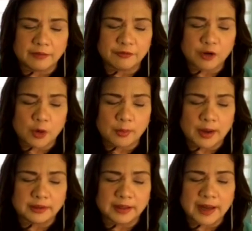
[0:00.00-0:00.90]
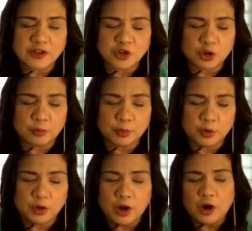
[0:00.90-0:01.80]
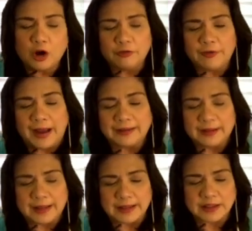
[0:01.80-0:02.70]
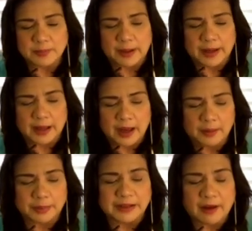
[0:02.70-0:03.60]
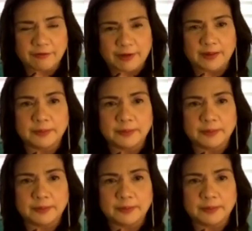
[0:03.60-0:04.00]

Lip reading: from the National Pool of Athletes by Patafa.